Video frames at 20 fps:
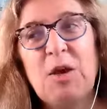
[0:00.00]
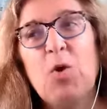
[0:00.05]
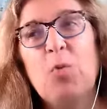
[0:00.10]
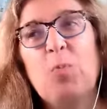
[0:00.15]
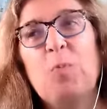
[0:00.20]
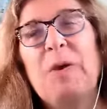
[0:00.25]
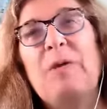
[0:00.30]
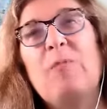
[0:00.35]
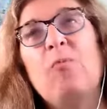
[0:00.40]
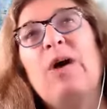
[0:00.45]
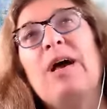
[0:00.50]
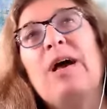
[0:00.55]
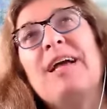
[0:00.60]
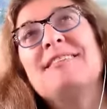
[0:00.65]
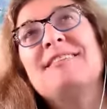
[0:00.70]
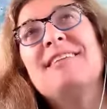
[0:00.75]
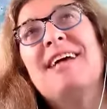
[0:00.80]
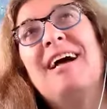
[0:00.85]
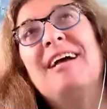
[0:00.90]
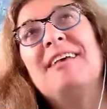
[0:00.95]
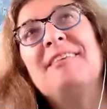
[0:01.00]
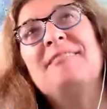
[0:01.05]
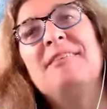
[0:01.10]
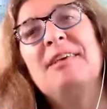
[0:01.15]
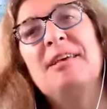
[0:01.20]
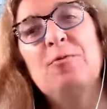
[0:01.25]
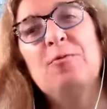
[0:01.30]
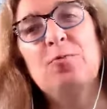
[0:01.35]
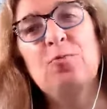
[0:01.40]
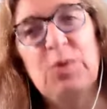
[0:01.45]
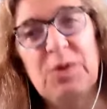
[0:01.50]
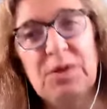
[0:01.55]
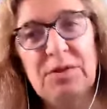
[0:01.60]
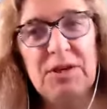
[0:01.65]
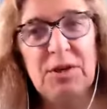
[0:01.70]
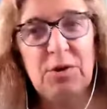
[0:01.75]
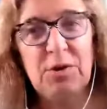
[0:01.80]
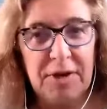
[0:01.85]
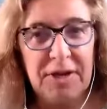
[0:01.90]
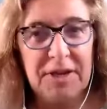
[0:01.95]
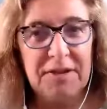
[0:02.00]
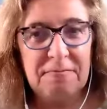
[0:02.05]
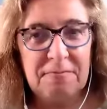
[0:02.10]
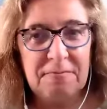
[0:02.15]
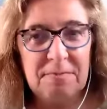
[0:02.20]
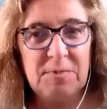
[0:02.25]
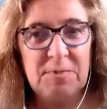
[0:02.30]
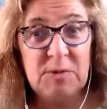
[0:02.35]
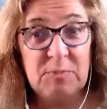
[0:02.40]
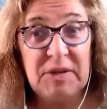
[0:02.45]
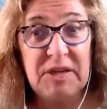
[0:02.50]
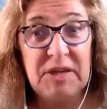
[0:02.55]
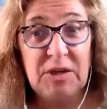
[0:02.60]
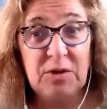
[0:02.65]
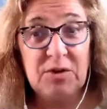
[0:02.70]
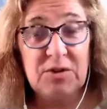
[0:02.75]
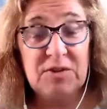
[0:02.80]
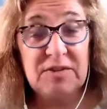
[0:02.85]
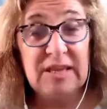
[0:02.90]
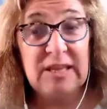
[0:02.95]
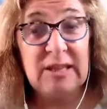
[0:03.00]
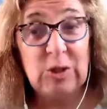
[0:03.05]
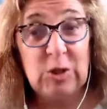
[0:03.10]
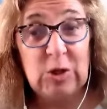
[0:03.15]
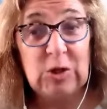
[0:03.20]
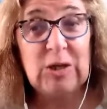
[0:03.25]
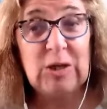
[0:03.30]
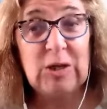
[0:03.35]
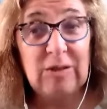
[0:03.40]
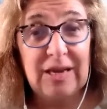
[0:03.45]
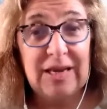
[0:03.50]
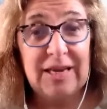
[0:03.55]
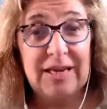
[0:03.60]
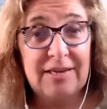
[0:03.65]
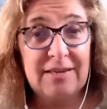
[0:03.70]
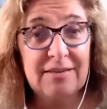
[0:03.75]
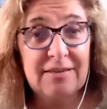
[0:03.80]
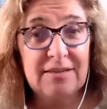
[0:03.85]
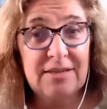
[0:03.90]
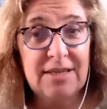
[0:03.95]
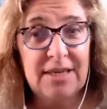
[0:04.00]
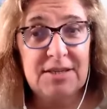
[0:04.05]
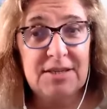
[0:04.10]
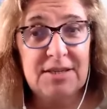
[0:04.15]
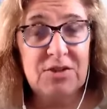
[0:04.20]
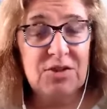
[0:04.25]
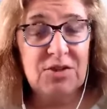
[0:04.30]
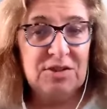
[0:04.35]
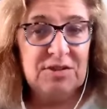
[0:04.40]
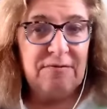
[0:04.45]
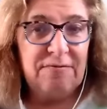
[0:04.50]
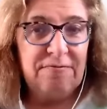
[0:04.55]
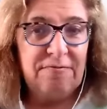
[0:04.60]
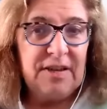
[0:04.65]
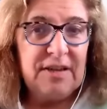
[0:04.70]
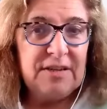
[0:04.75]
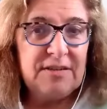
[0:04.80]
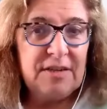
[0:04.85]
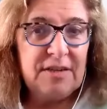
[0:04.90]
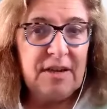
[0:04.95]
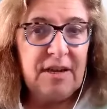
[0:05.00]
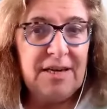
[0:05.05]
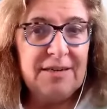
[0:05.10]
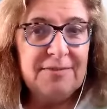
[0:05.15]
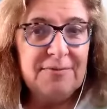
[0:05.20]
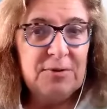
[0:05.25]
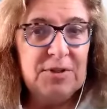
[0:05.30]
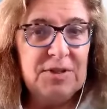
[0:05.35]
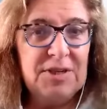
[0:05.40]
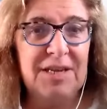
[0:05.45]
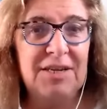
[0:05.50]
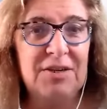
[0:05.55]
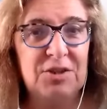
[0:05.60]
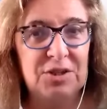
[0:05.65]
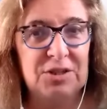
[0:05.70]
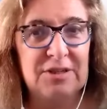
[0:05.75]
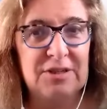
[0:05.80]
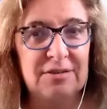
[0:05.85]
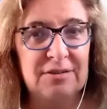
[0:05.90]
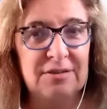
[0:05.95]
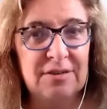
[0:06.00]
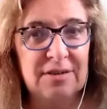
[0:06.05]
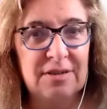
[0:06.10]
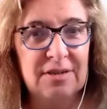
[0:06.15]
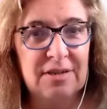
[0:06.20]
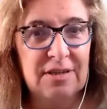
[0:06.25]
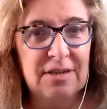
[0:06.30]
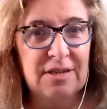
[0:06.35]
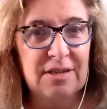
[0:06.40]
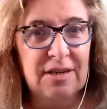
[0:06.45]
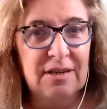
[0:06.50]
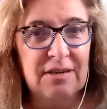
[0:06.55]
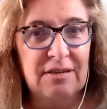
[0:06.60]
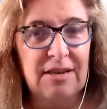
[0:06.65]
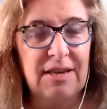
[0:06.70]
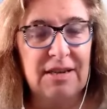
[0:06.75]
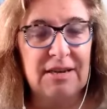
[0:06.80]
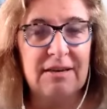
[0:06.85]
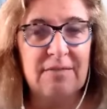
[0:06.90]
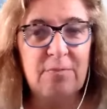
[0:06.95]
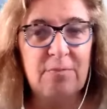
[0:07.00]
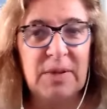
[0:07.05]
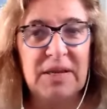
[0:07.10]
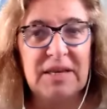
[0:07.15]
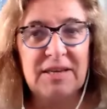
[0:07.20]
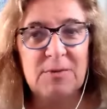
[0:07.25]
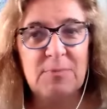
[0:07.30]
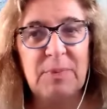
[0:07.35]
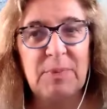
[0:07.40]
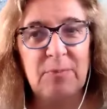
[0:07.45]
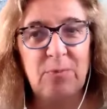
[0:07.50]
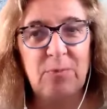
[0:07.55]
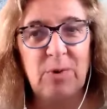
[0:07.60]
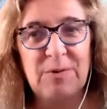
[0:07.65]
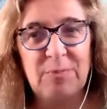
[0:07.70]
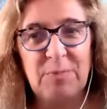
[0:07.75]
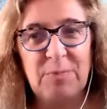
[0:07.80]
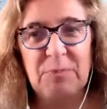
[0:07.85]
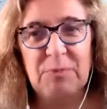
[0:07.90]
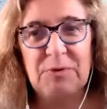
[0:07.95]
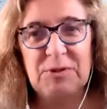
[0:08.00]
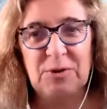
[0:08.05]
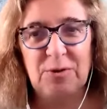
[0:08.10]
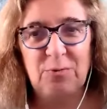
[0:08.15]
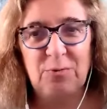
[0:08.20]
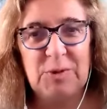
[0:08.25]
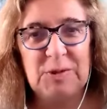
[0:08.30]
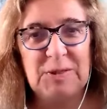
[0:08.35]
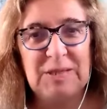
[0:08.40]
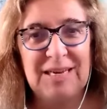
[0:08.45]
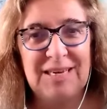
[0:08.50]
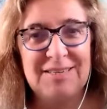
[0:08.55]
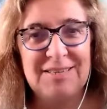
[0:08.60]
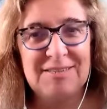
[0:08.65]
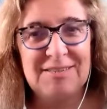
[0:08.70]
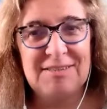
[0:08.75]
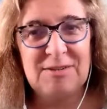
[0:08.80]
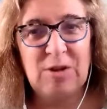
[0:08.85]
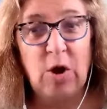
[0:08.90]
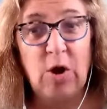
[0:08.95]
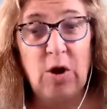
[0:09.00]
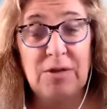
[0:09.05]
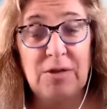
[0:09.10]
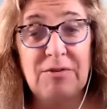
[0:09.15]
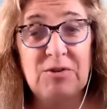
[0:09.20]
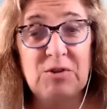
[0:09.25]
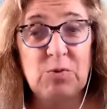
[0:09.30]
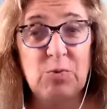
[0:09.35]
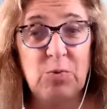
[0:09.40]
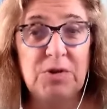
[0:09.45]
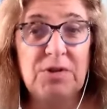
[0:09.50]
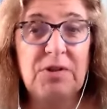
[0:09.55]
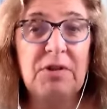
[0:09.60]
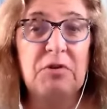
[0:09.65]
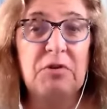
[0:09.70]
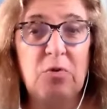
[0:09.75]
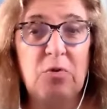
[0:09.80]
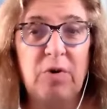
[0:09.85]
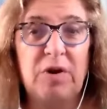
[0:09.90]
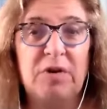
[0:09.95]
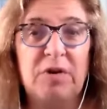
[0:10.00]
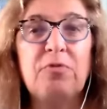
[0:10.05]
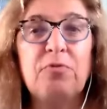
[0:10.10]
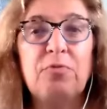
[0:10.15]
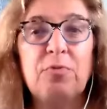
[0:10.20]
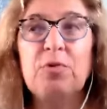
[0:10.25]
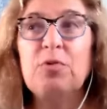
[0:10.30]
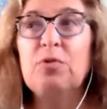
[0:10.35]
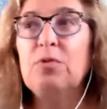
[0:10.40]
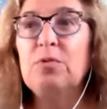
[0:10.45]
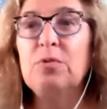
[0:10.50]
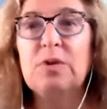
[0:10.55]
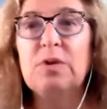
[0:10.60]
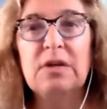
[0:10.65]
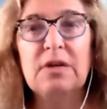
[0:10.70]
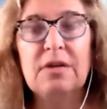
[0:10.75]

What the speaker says: Because I think really great speakers, they look like it's a conversation. But what people don't realize is all this work that you went through